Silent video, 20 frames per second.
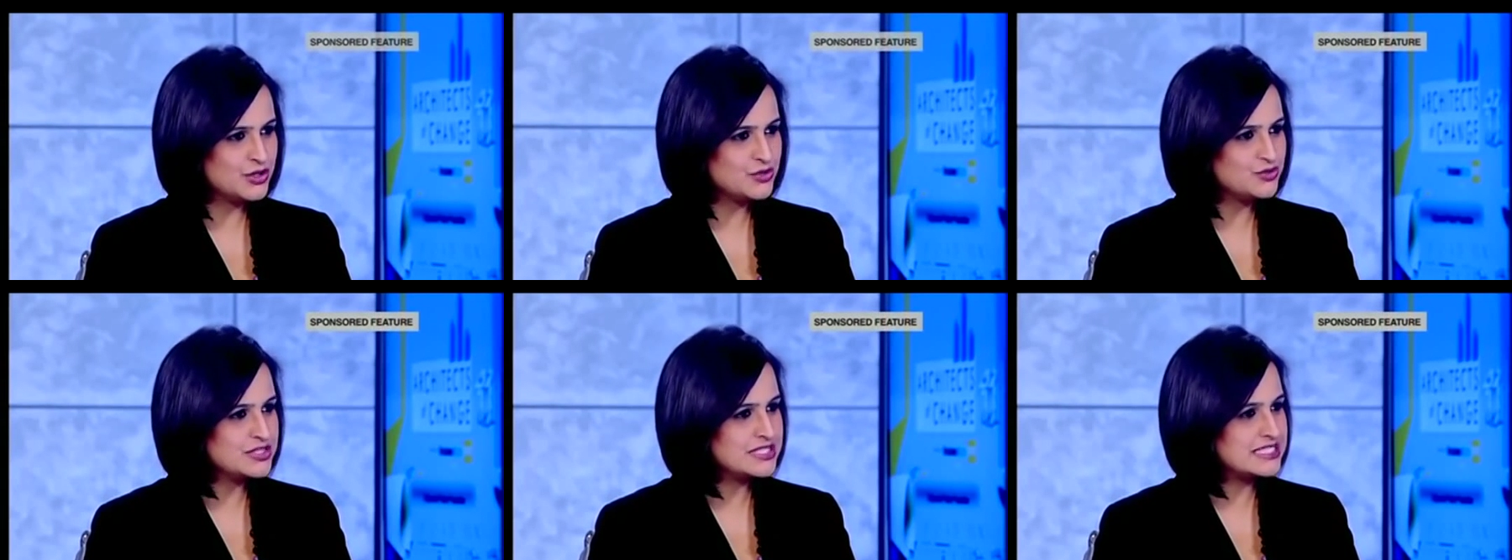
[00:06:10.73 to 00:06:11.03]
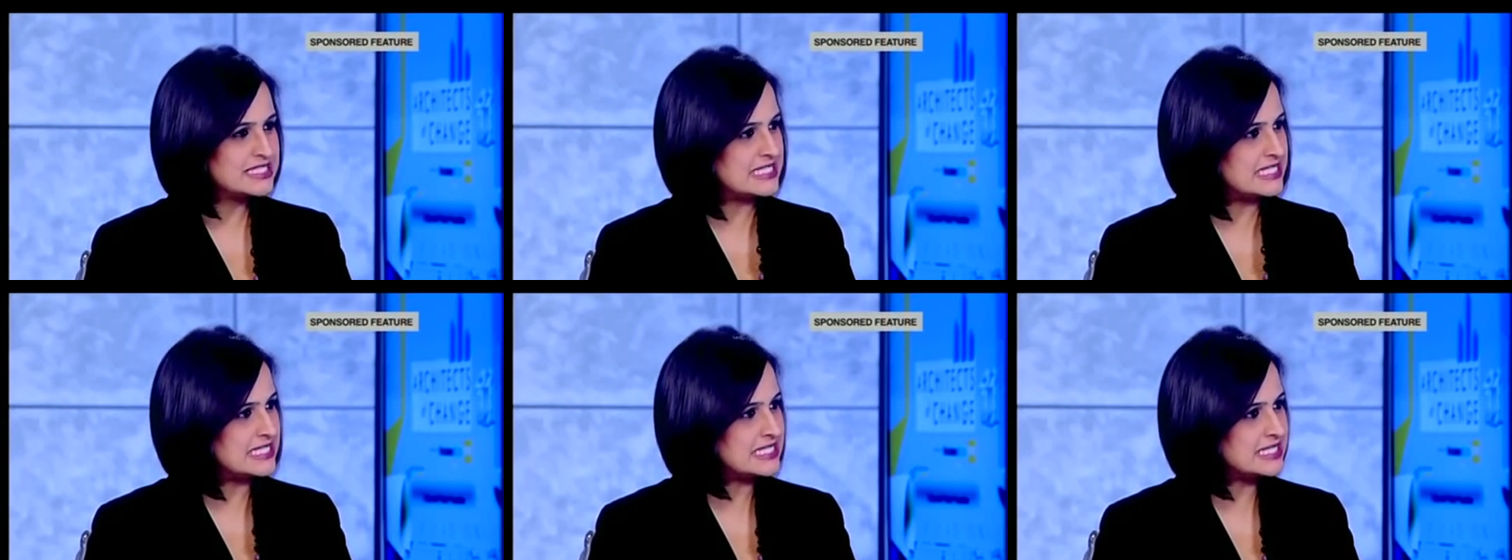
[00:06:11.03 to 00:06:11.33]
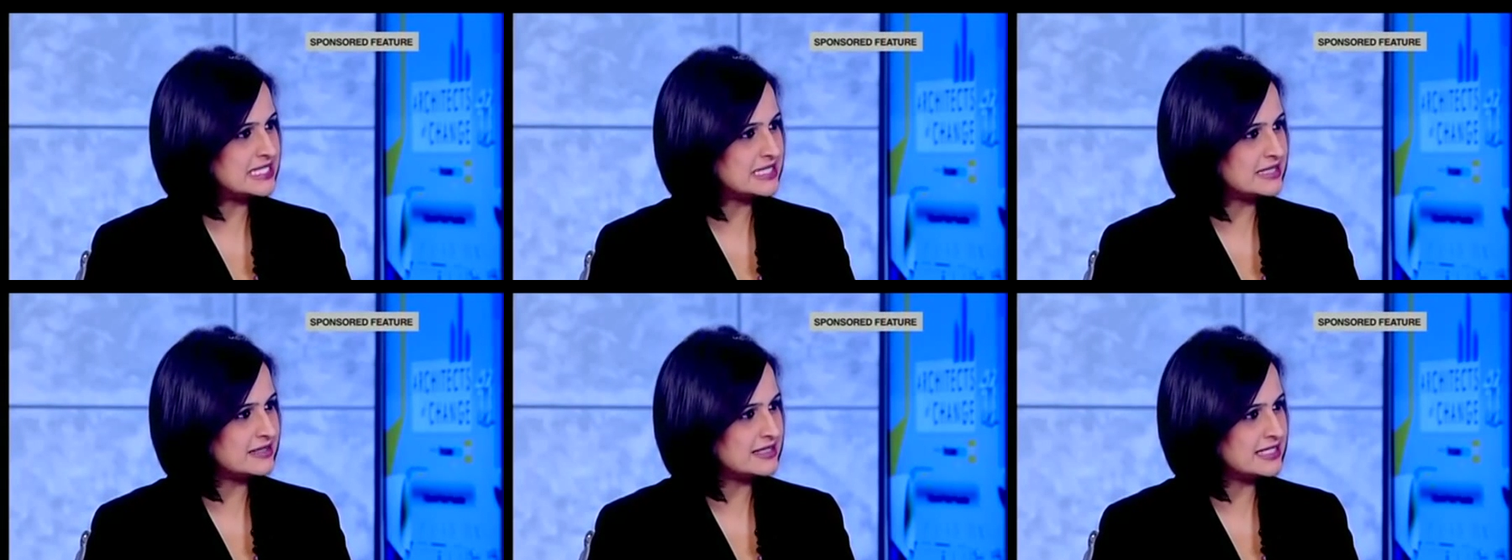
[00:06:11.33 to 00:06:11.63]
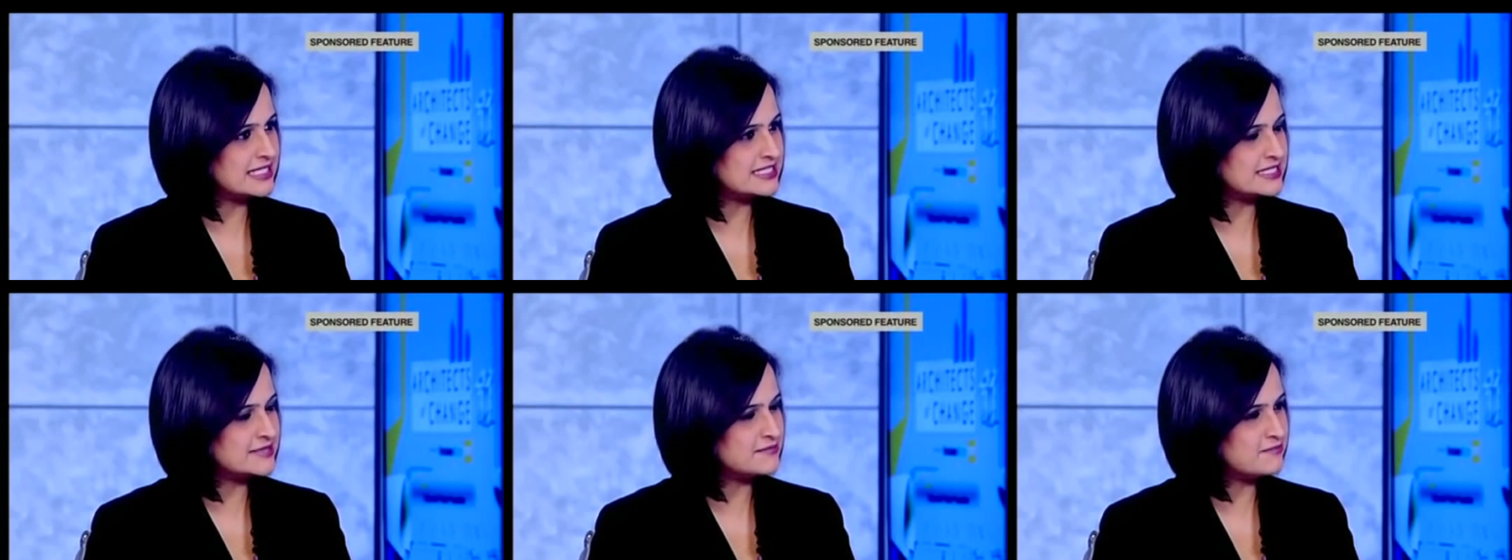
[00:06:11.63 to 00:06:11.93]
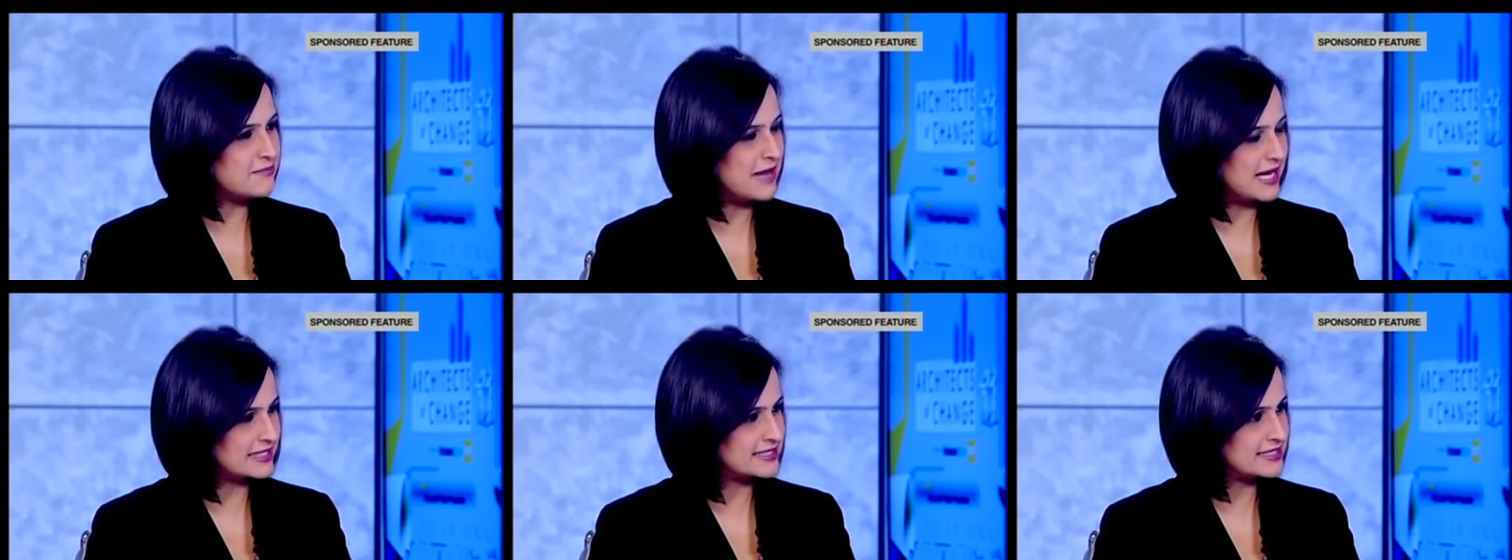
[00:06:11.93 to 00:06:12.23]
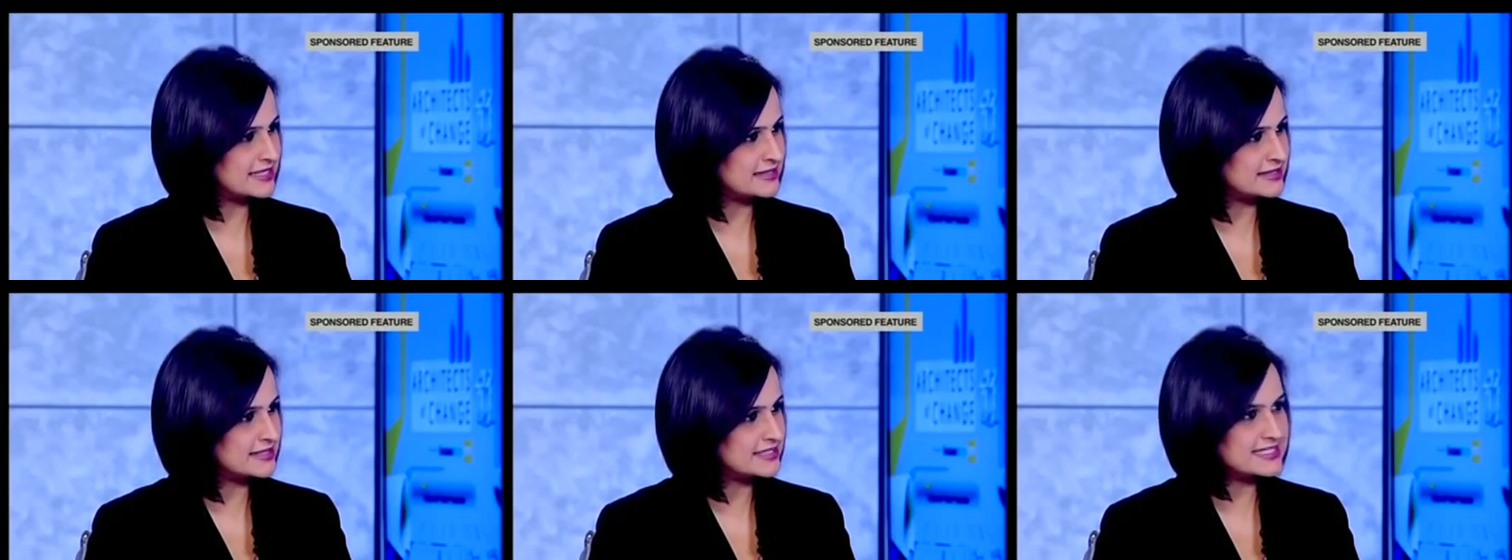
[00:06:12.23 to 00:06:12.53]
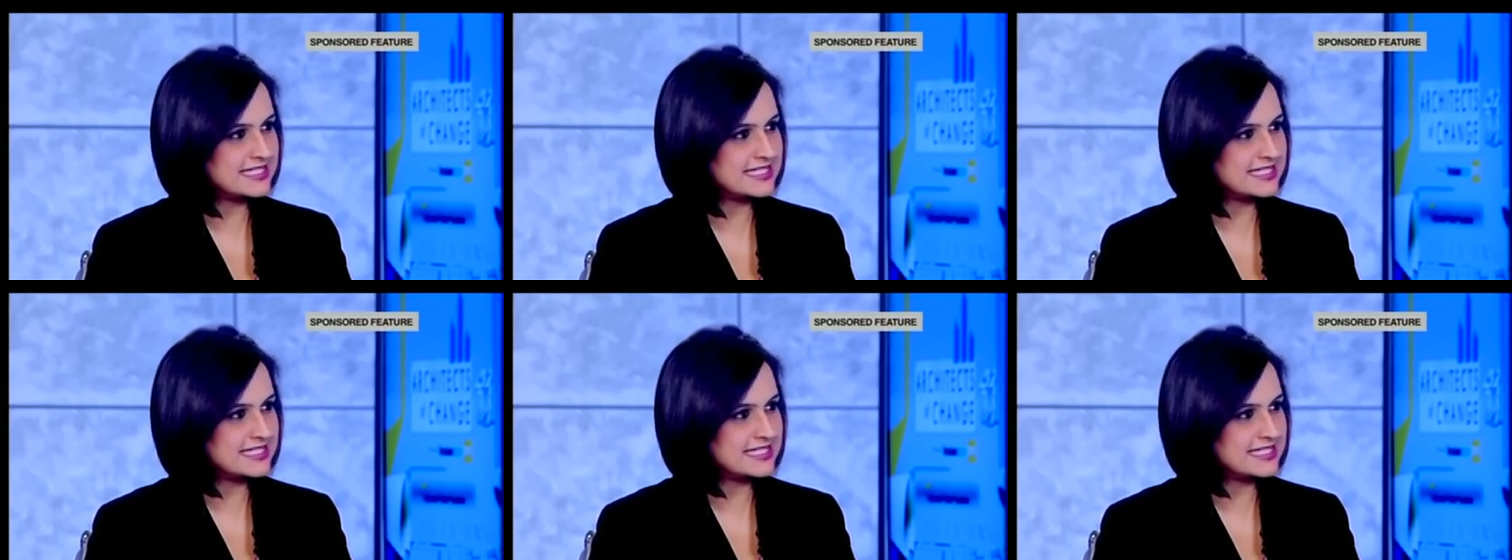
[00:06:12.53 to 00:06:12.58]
you see it impacting the